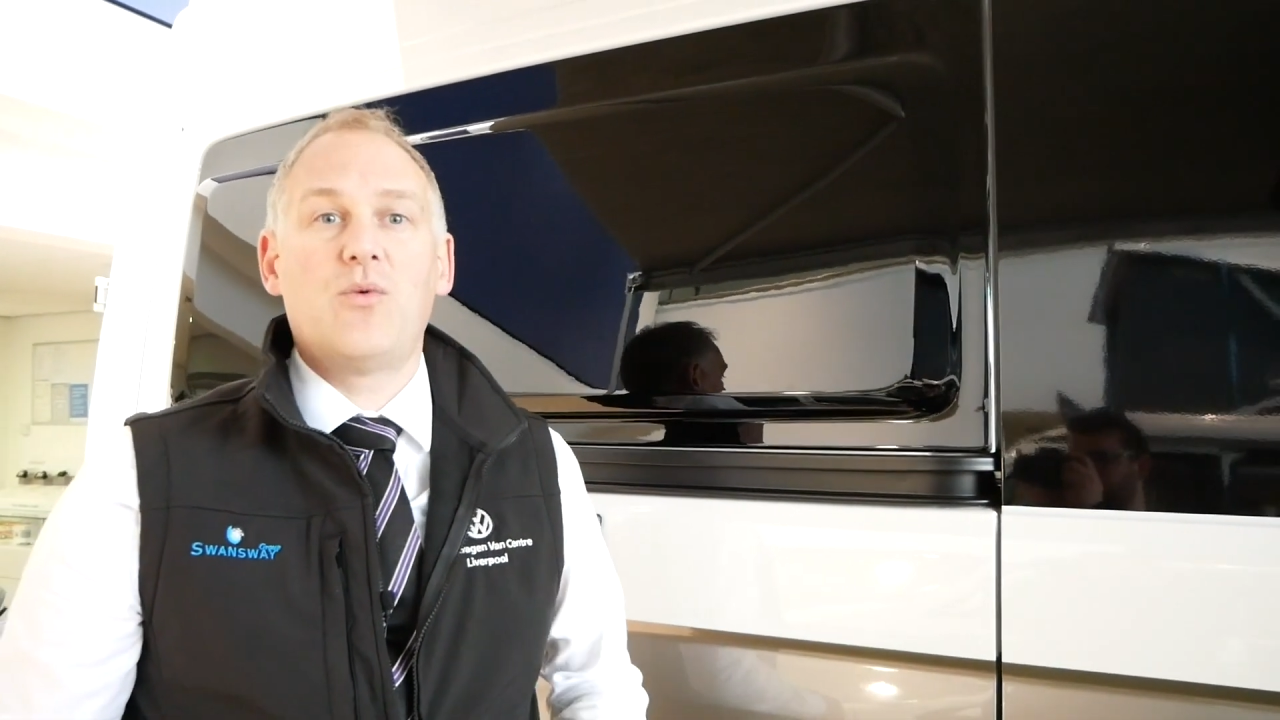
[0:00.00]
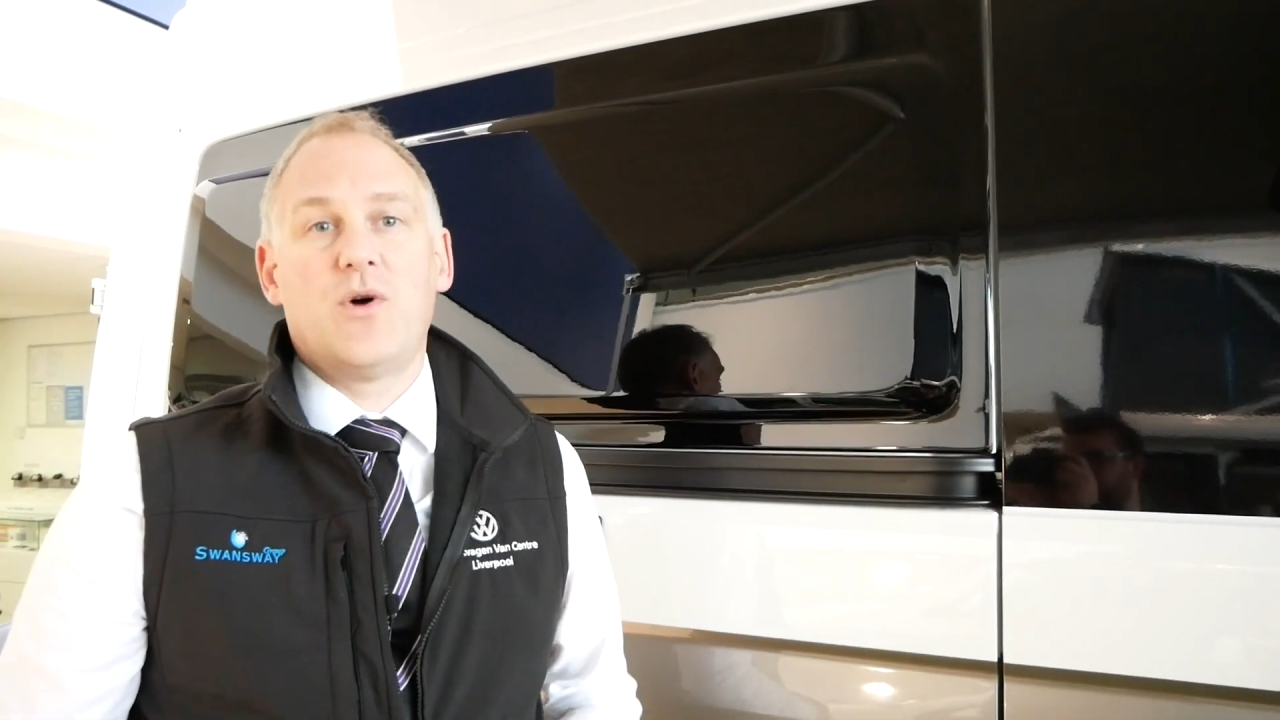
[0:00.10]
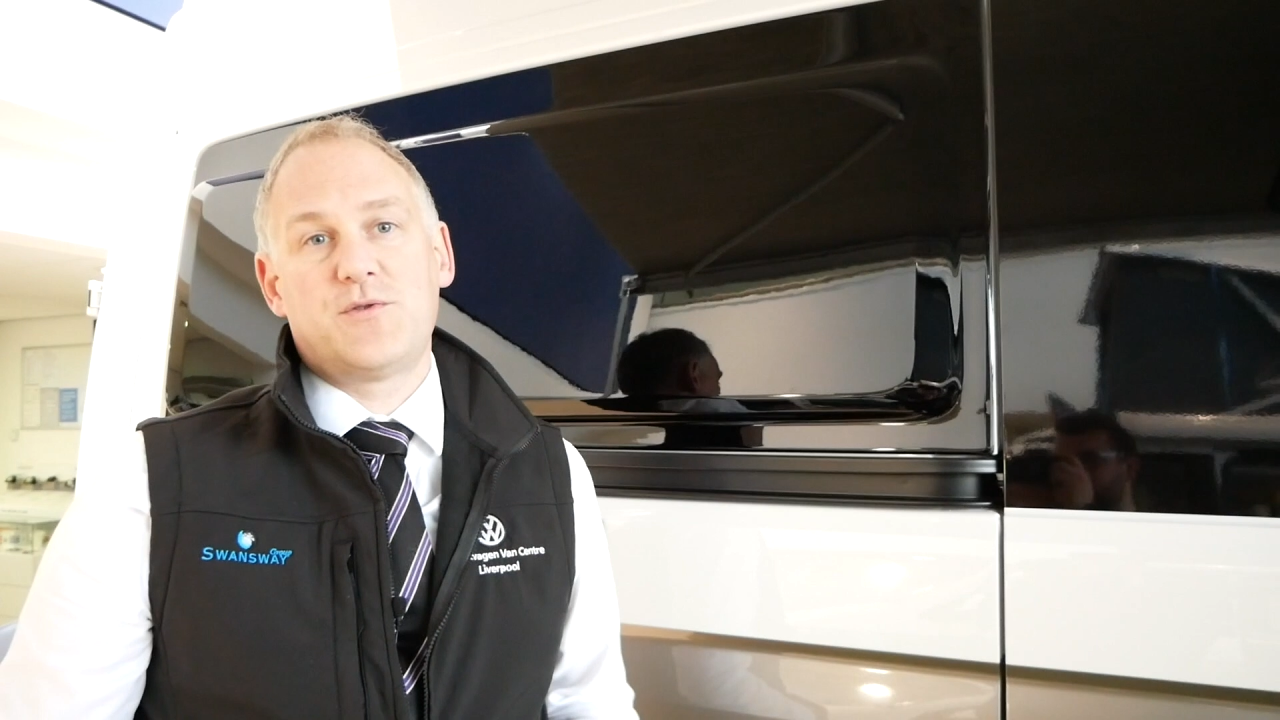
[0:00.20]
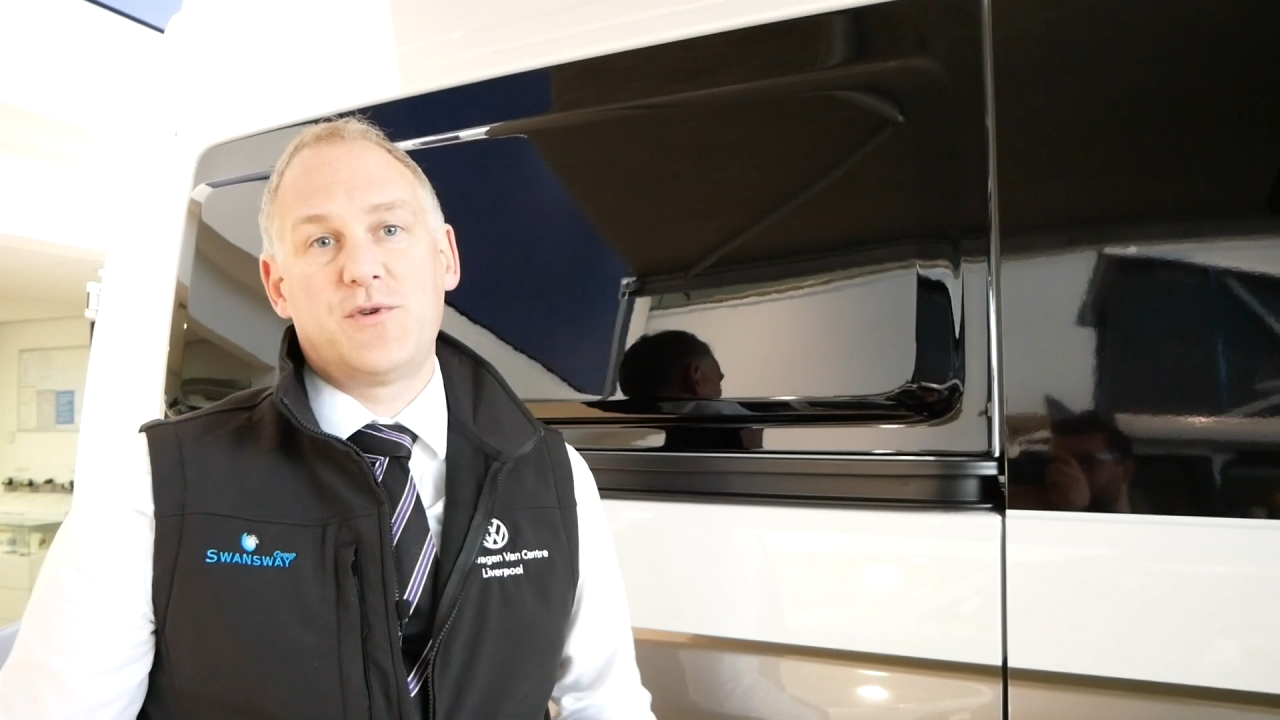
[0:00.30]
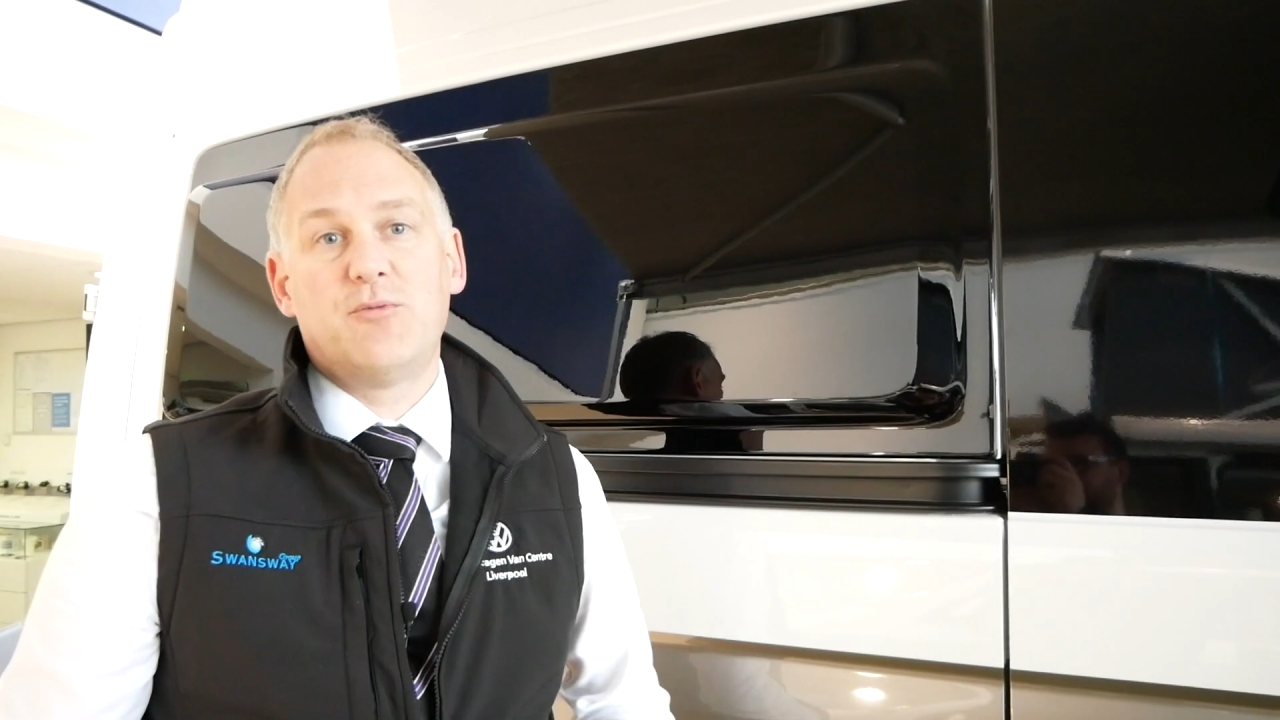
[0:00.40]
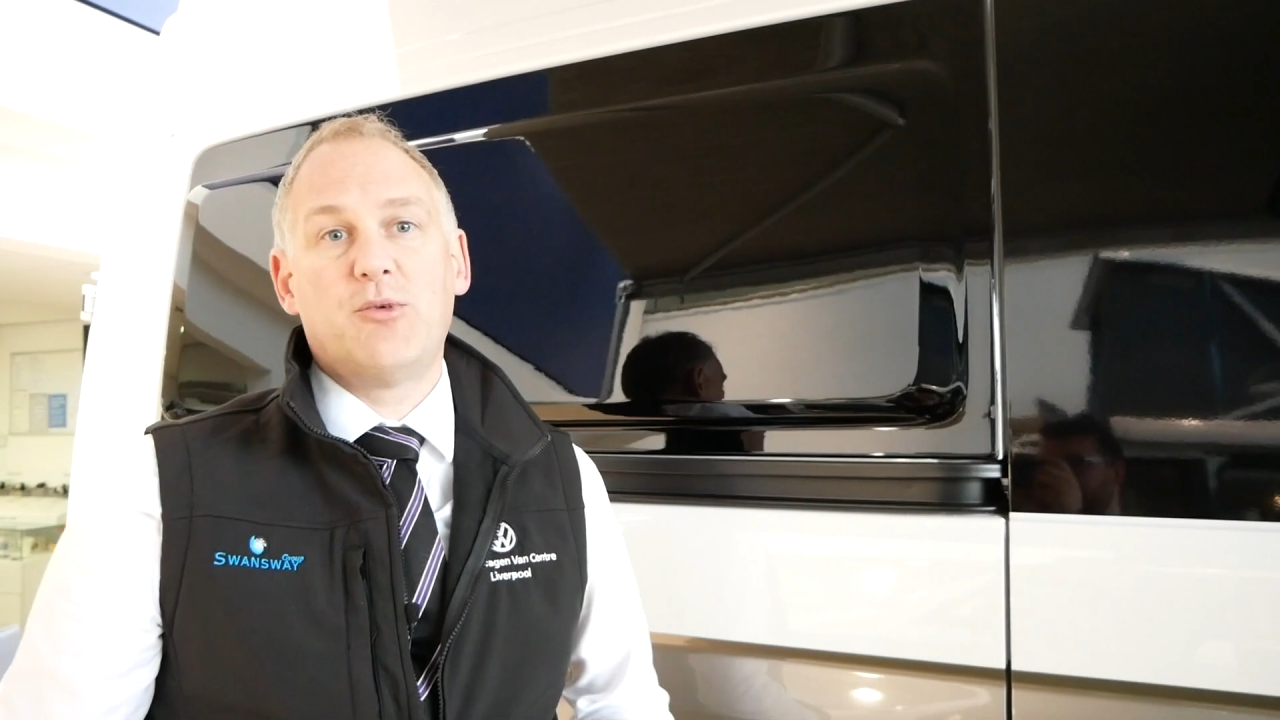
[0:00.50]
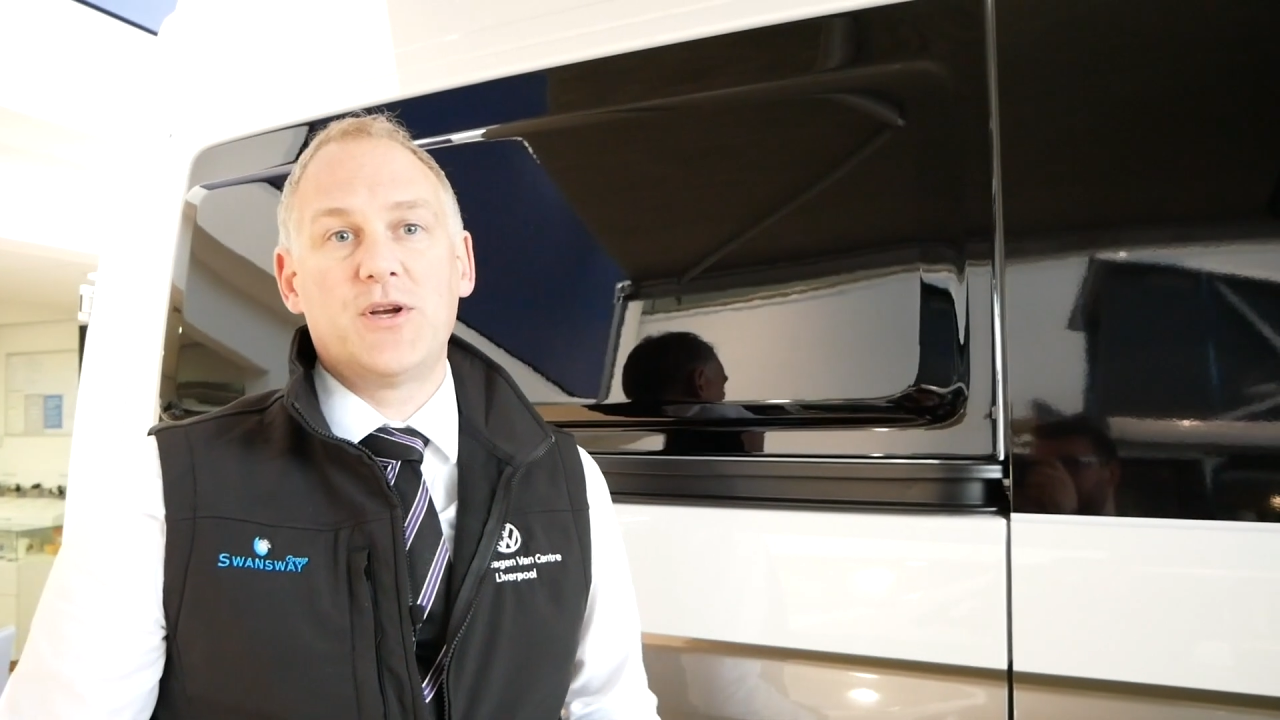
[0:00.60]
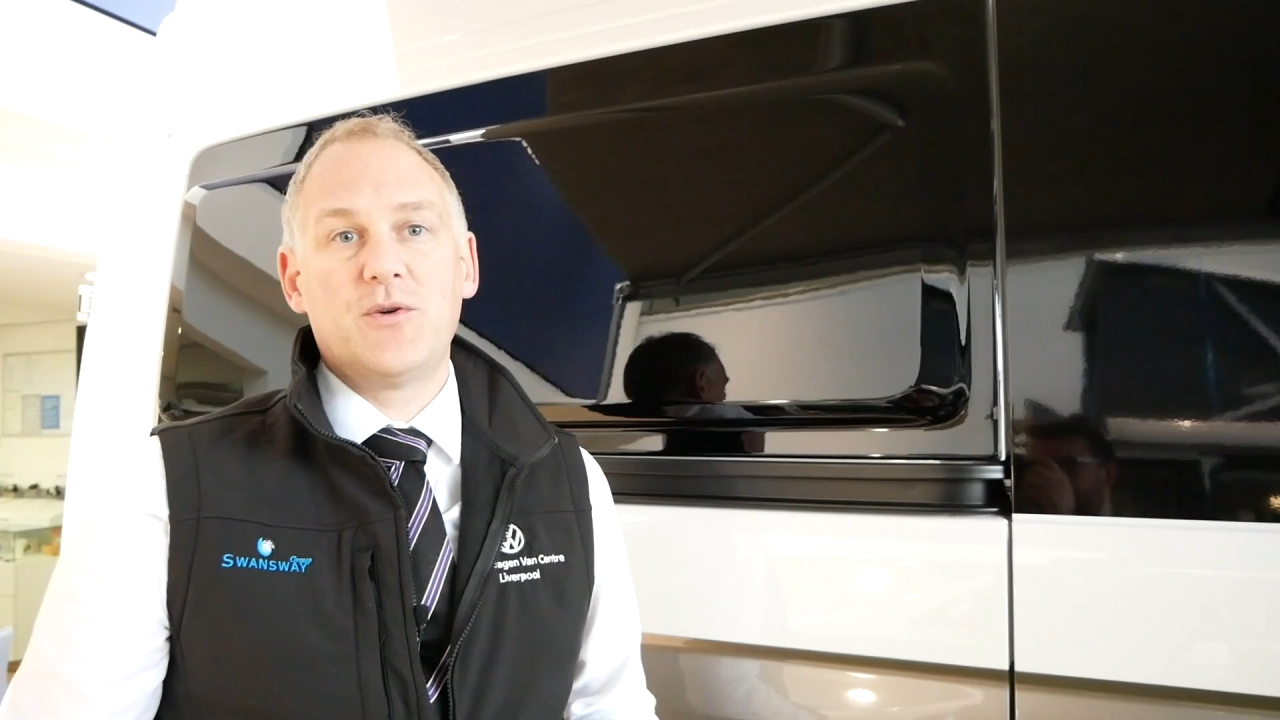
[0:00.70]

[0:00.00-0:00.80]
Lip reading: what's you put